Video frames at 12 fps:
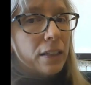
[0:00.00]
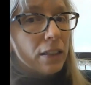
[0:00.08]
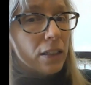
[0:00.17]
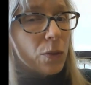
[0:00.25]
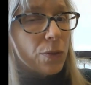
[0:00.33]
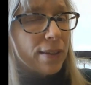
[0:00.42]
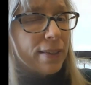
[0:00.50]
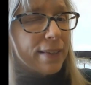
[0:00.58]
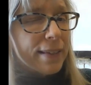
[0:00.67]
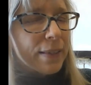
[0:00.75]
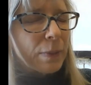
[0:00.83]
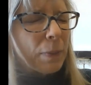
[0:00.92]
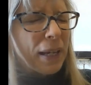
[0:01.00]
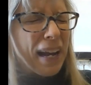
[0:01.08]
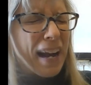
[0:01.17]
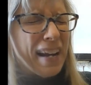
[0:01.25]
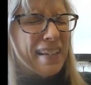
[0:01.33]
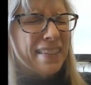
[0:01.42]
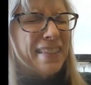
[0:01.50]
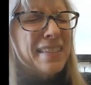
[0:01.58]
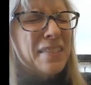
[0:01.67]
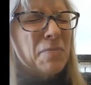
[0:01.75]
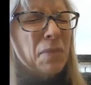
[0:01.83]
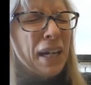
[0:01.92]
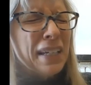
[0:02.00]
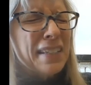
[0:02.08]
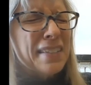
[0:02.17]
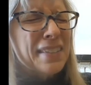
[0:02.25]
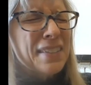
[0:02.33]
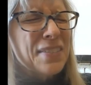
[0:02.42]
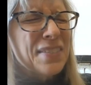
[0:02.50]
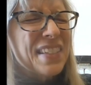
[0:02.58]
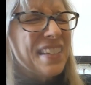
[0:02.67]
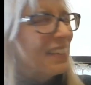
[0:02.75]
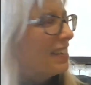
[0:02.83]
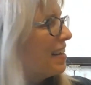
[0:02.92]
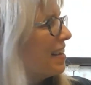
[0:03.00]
closes its big eyes. Practice closing your